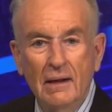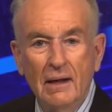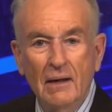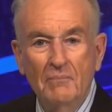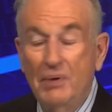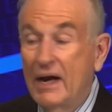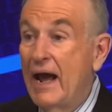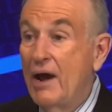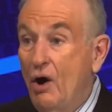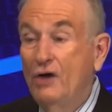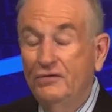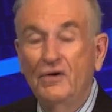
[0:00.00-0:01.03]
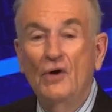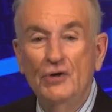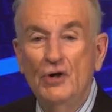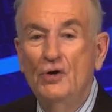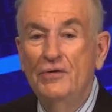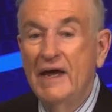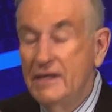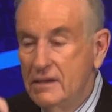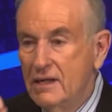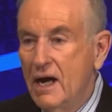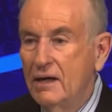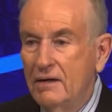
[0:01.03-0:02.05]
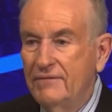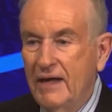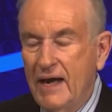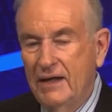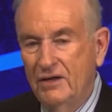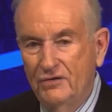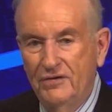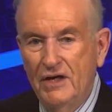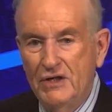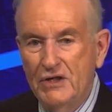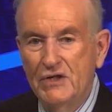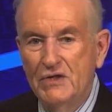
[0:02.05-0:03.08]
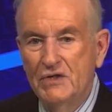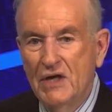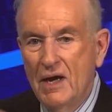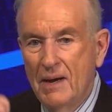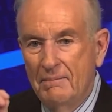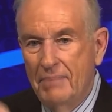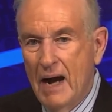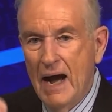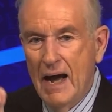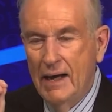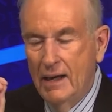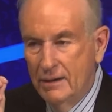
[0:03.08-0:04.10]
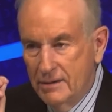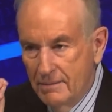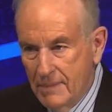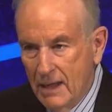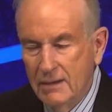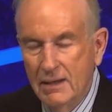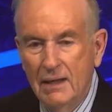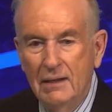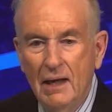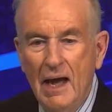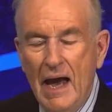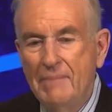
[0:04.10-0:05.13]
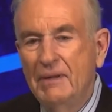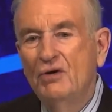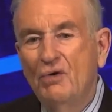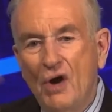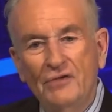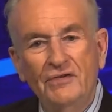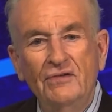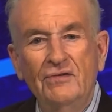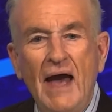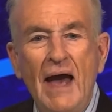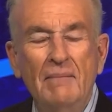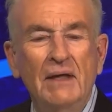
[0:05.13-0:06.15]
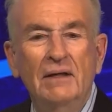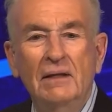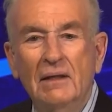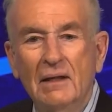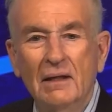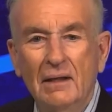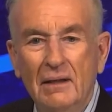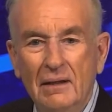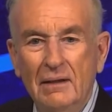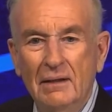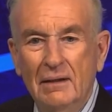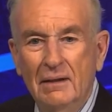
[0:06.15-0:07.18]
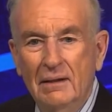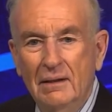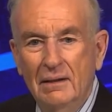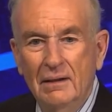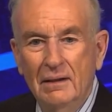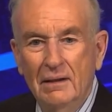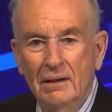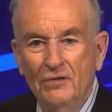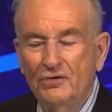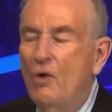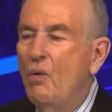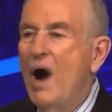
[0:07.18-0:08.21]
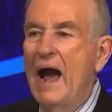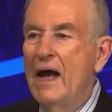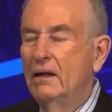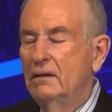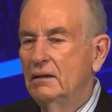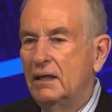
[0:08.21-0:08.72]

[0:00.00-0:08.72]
but I also knew that none of the accusations by Dominion have been cross-examined. So while